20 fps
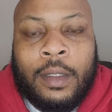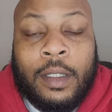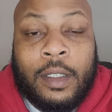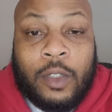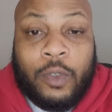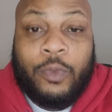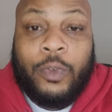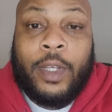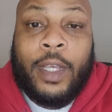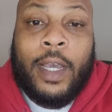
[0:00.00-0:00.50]

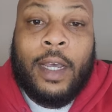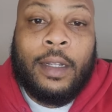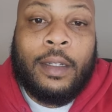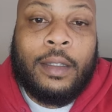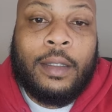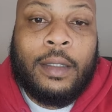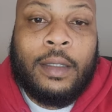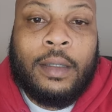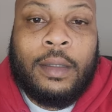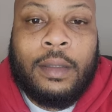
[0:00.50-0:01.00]
there's a
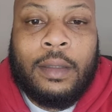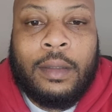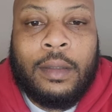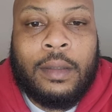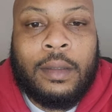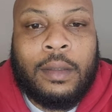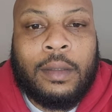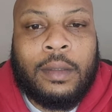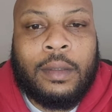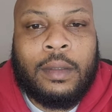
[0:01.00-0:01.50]
reality
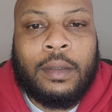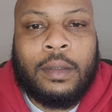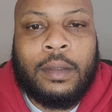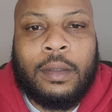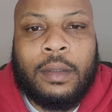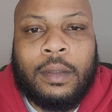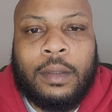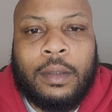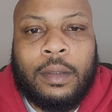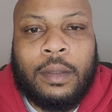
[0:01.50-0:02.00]

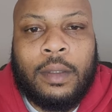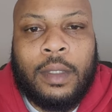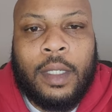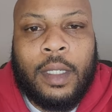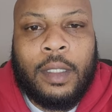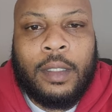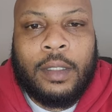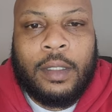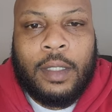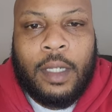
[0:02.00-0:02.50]

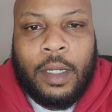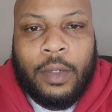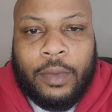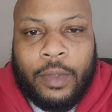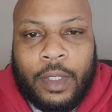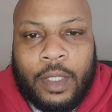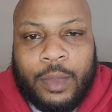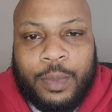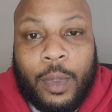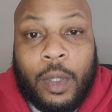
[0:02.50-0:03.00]
that's not
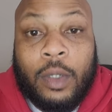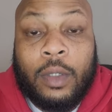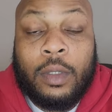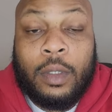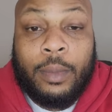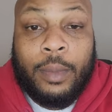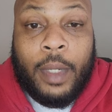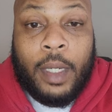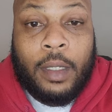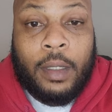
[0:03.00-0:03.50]
really
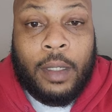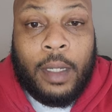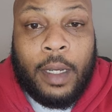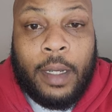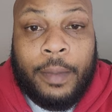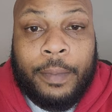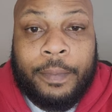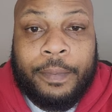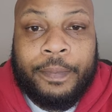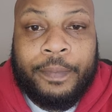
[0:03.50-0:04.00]
spoken about a
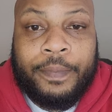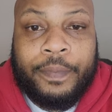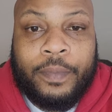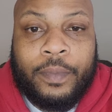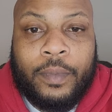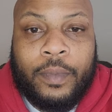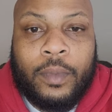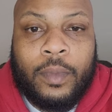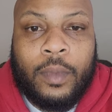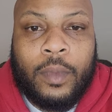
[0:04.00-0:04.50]
lot,
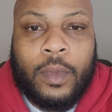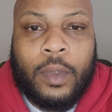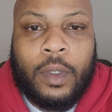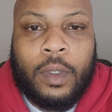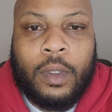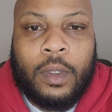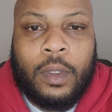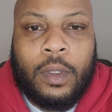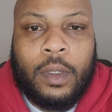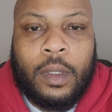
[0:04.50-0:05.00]

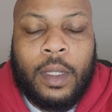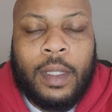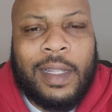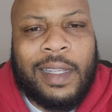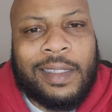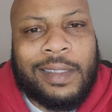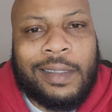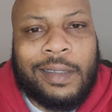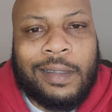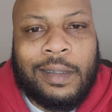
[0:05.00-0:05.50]

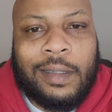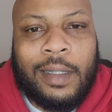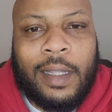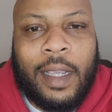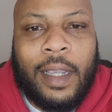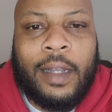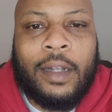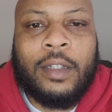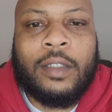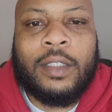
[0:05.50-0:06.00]
and that's the
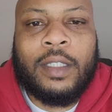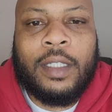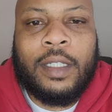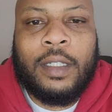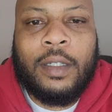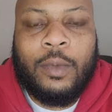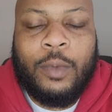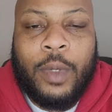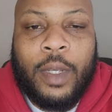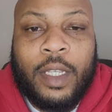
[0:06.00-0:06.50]

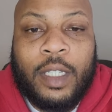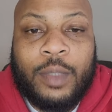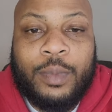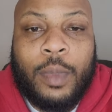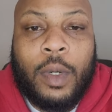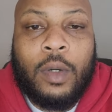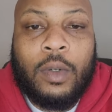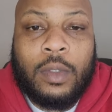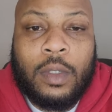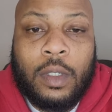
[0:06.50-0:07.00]
energy that we
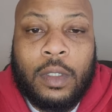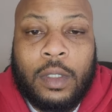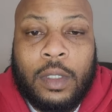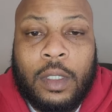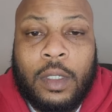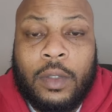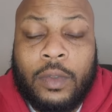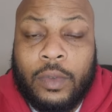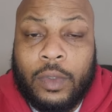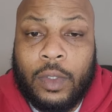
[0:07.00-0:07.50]
expose
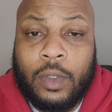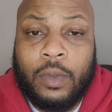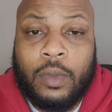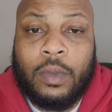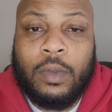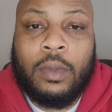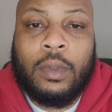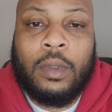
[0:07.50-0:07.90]
ourselves to.